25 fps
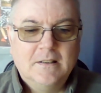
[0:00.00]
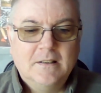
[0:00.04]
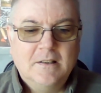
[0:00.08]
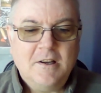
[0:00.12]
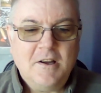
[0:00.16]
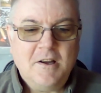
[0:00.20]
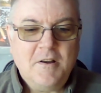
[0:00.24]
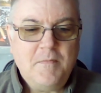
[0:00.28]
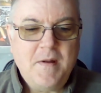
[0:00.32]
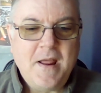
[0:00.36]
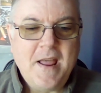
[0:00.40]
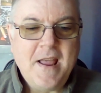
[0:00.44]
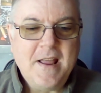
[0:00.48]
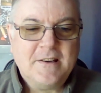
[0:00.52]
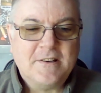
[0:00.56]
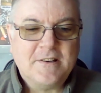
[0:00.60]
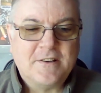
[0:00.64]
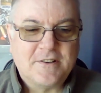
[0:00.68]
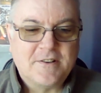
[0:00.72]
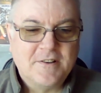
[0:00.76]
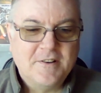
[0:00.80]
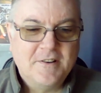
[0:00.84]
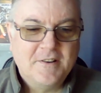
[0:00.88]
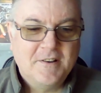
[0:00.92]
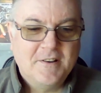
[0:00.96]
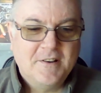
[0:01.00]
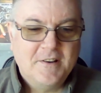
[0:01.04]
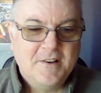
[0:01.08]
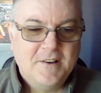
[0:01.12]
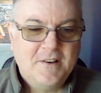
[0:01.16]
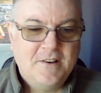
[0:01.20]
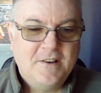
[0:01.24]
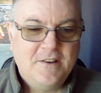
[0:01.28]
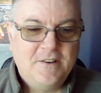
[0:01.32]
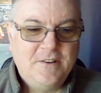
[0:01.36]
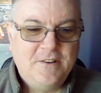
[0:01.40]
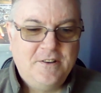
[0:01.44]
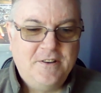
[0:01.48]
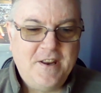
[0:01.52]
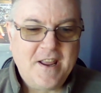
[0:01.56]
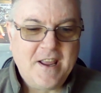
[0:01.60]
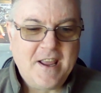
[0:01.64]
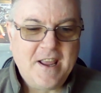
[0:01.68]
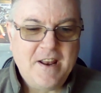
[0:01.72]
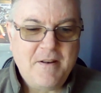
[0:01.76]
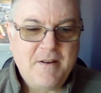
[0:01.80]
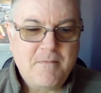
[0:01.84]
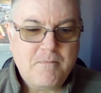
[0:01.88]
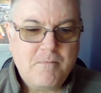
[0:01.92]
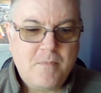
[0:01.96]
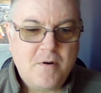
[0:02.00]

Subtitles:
Up next, Digging